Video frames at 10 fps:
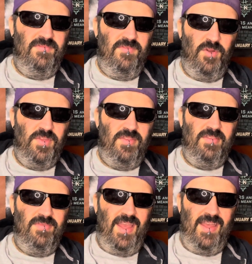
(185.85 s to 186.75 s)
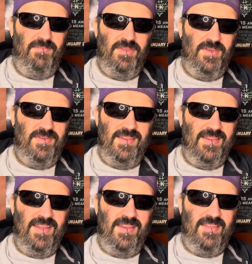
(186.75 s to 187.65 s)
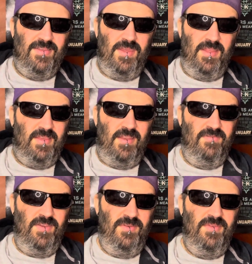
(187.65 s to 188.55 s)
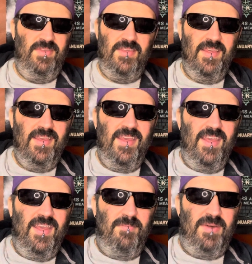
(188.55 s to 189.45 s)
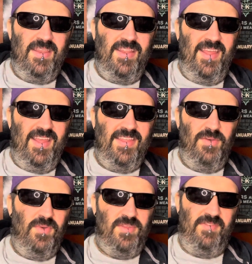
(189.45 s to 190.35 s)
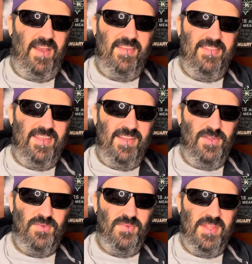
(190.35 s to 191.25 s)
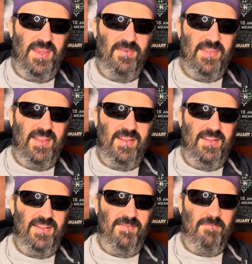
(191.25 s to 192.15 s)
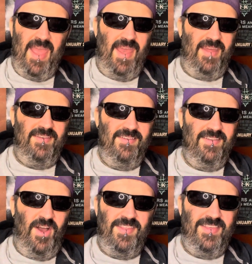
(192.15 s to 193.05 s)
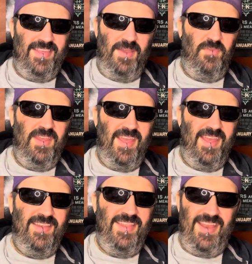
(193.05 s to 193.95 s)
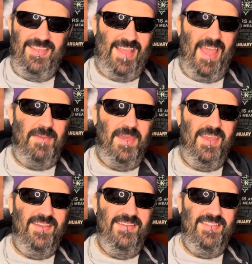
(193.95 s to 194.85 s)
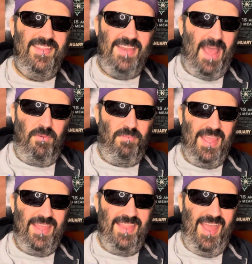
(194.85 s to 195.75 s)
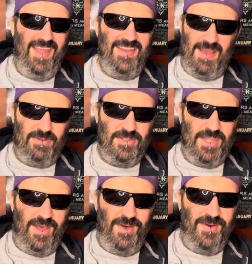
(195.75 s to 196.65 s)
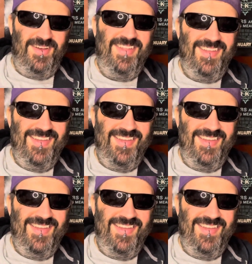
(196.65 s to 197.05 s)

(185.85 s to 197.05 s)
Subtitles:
First episode didn't get necessarily a ton of views, but like the Wizard of Oz thing, just really, I was like, man, on the same weekend, that is timing. Did Apple plan that? Did Apple know?